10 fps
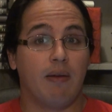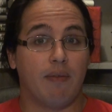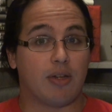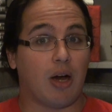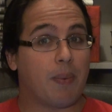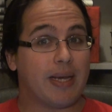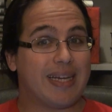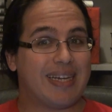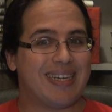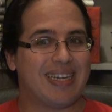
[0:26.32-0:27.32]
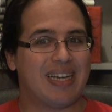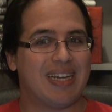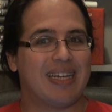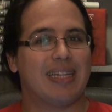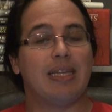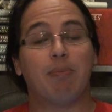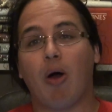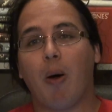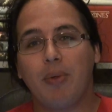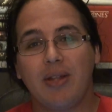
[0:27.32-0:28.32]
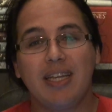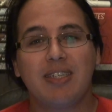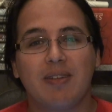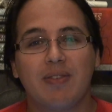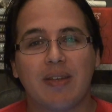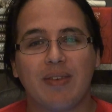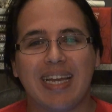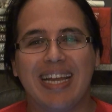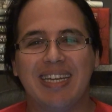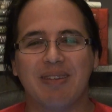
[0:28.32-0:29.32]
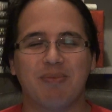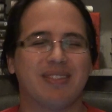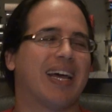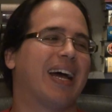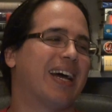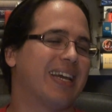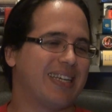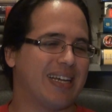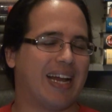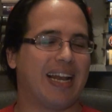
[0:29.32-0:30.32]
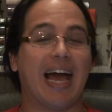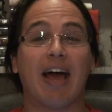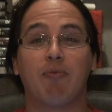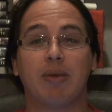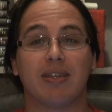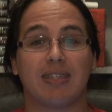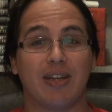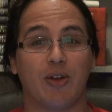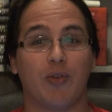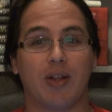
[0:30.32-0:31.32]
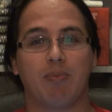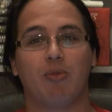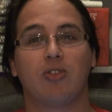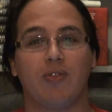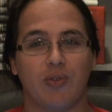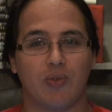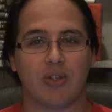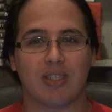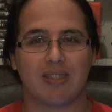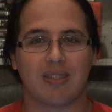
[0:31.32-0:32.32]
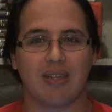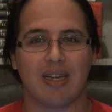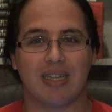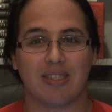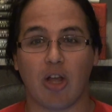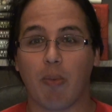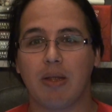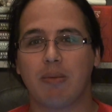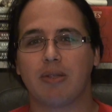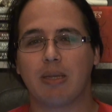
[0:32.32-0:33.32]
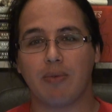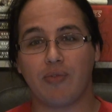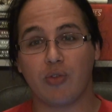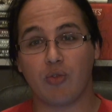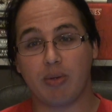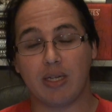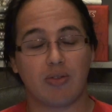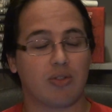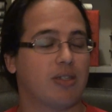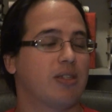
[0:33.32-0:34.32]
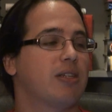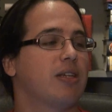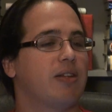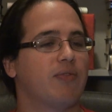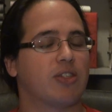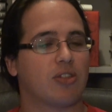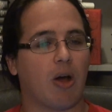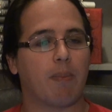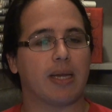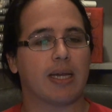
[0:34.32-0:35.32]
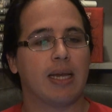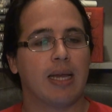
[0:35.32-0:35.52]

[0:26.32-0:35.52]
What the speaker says: The topic: the population of the Seven Kingdoms. I laugh because I know that most of you will just stop it, but some of you will be interested in this topic.